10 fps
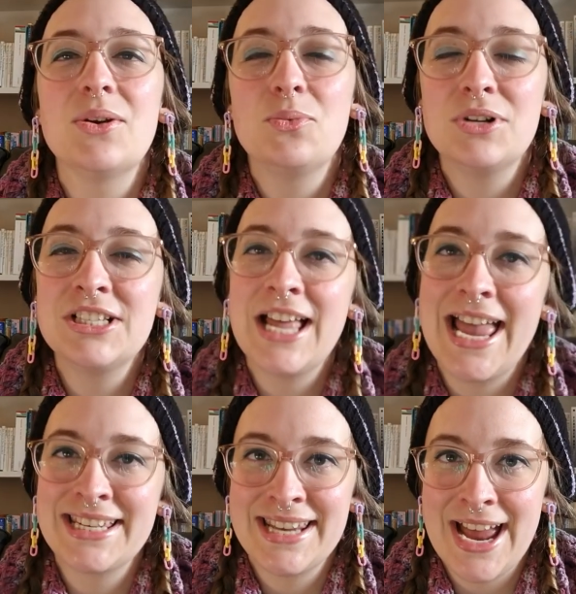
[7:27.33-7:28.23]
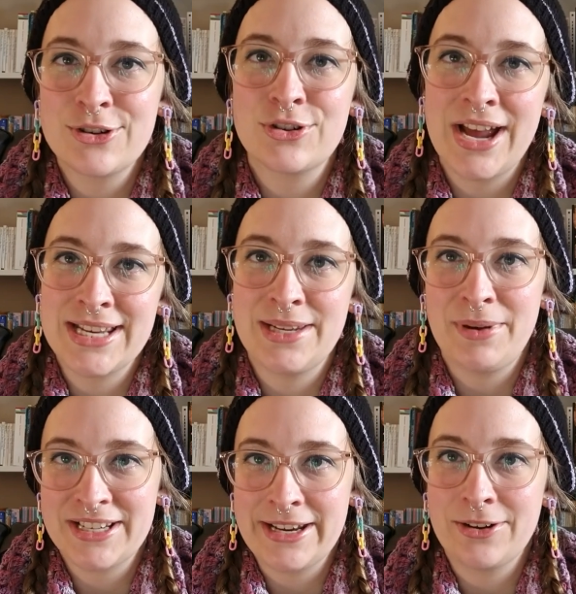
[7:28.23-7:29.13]
Wool has natural
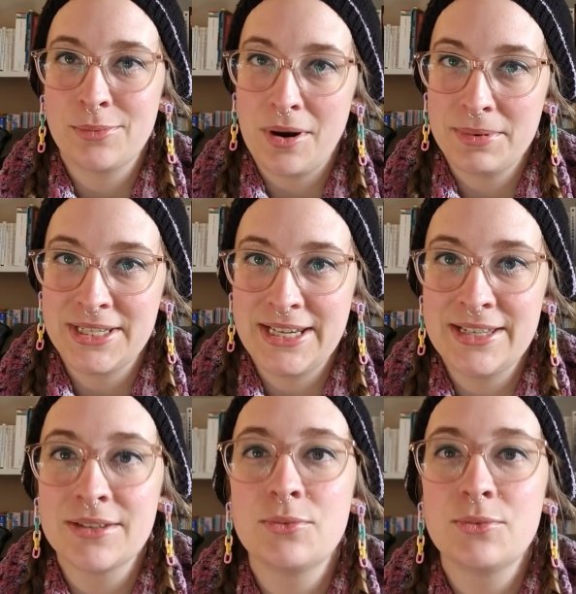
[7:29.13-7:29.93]
antibacterial properties,